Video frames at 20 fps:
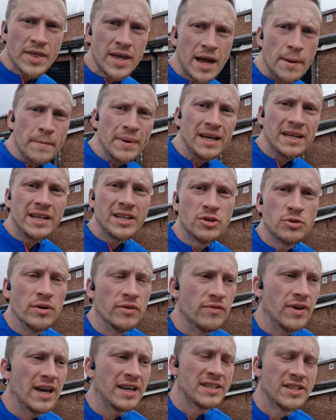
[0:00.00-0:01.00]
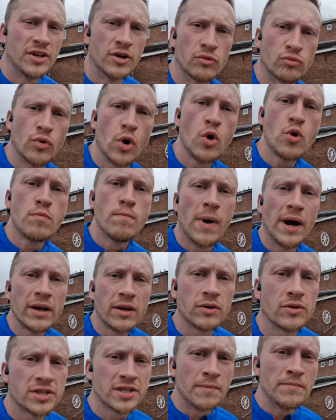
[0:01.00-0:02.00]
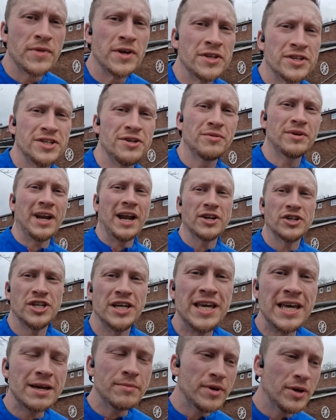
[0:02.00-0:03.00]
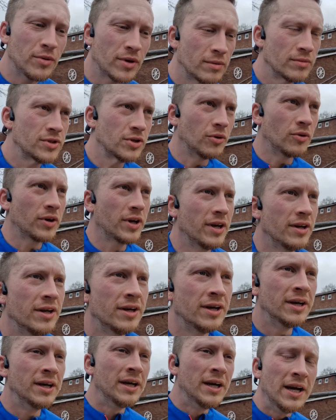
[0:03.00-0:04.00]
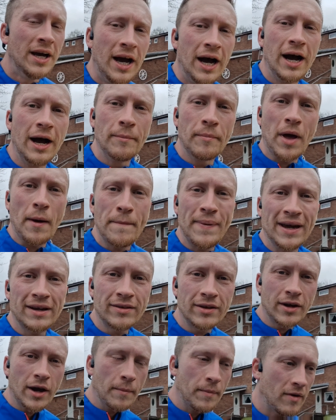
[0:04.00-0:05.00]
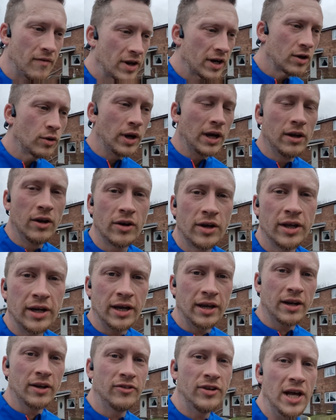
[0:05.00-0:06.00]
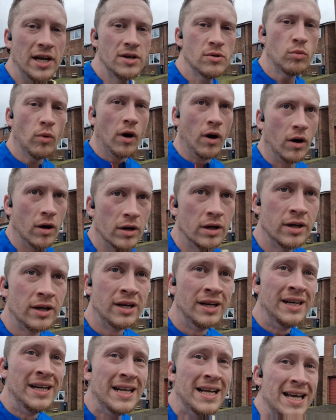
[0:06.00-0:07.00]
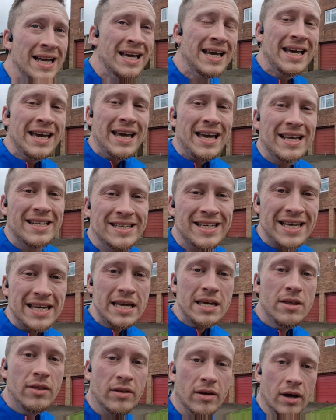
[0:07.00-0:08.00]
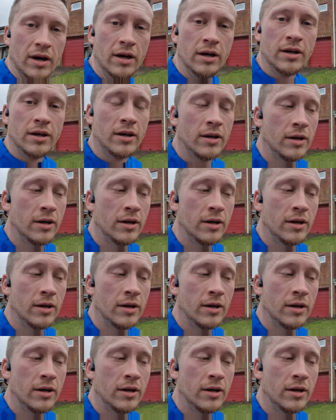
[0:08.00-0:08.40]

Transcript: I think I may need to invest in a Rode mic or something so you can actually hear me when I'm talking. Um, I picked it up, I've had a quick look at it, and I tell you what, it's either